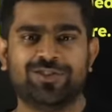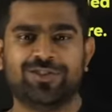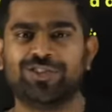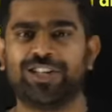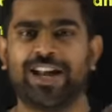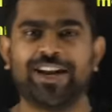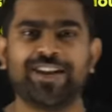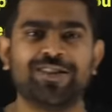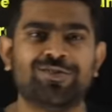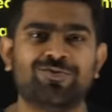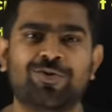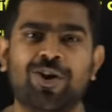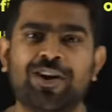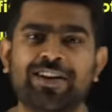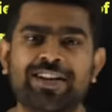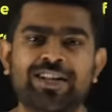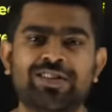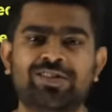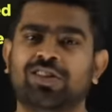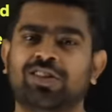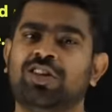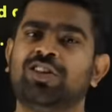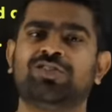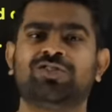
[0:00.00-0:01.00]
So, that is what
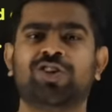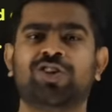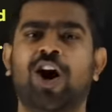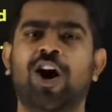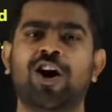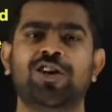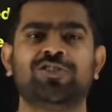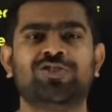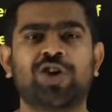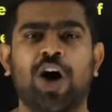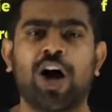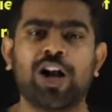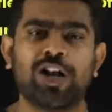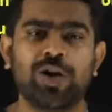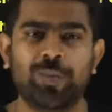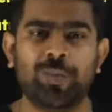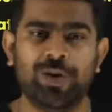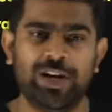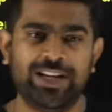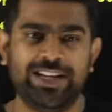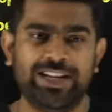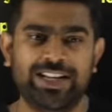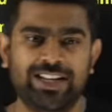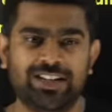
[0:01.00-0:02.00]
is
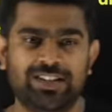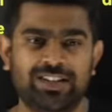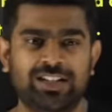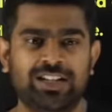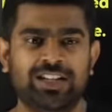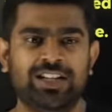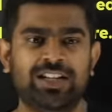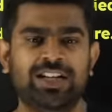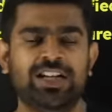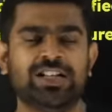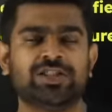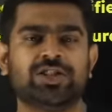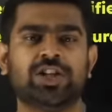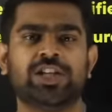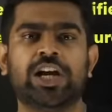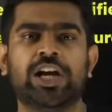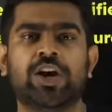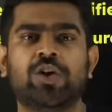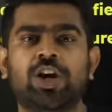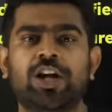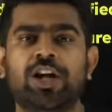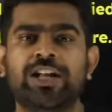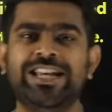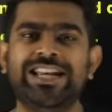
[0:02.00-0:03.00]
solubility. So,
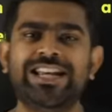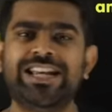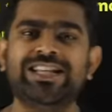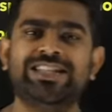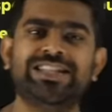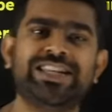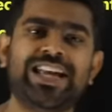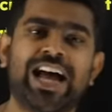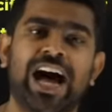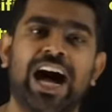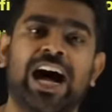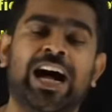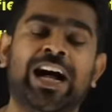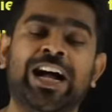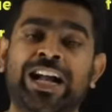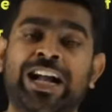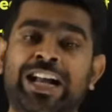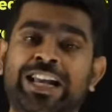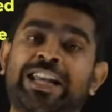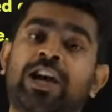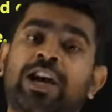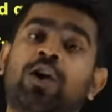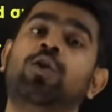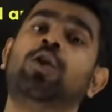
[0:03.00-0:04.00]
yowlo easy ya,
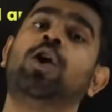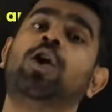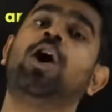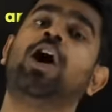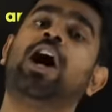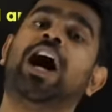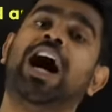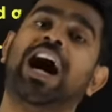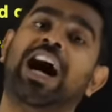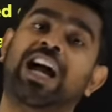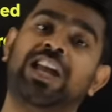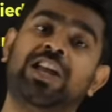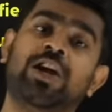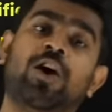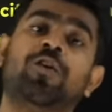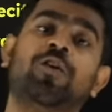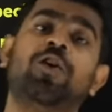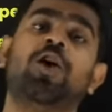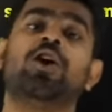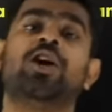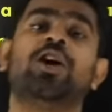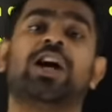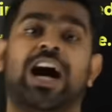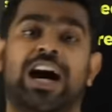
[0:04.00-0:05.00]
yowlo
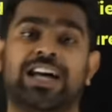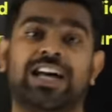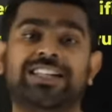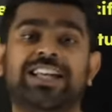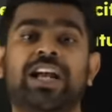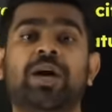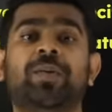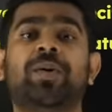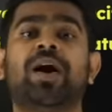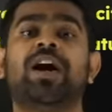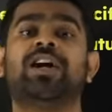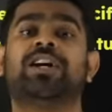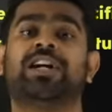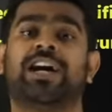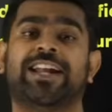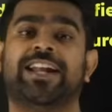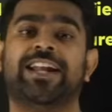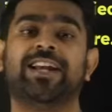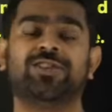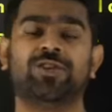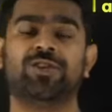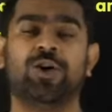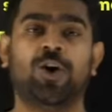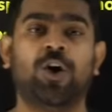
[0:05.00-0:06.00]
adhigama
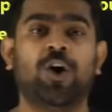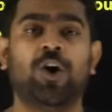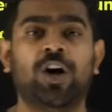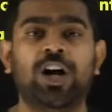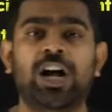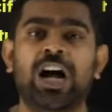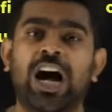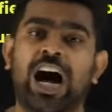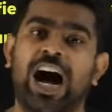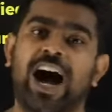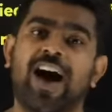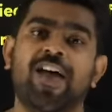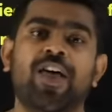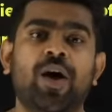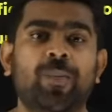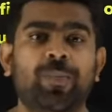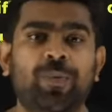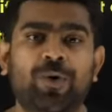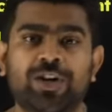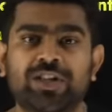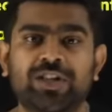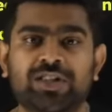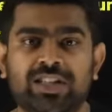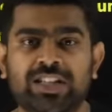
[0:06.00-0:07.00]
karayadho,
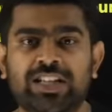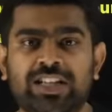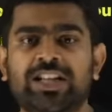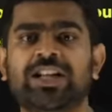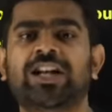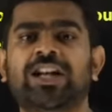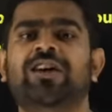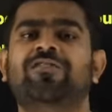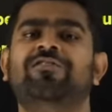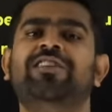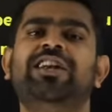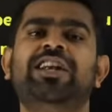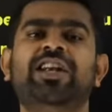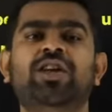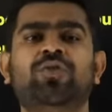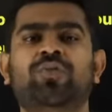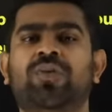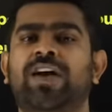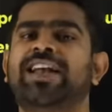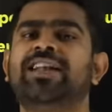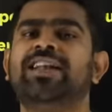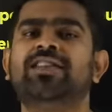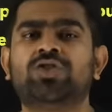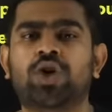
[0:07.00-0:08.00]
adha poruthu, we
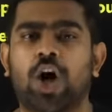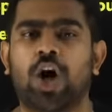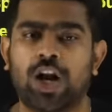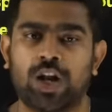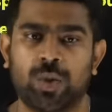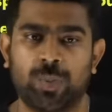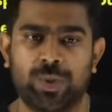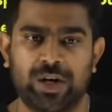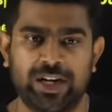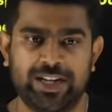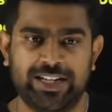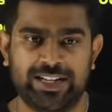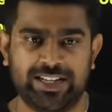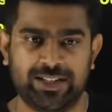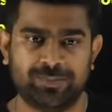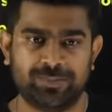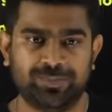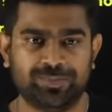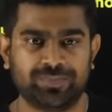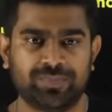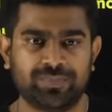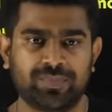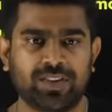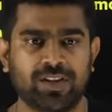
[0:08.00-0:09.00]
define solubility.
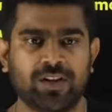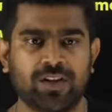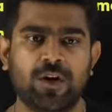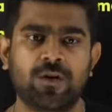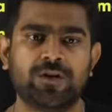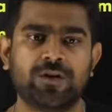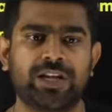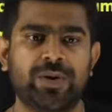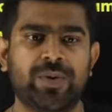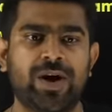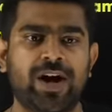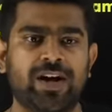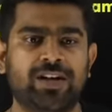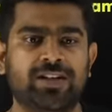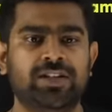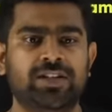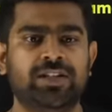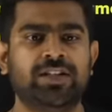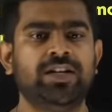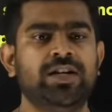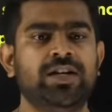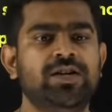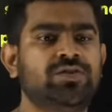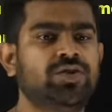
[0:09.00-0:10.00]
Okay, va?
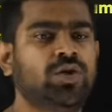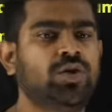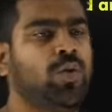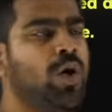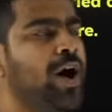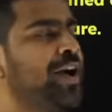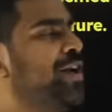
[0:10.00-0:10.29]
So,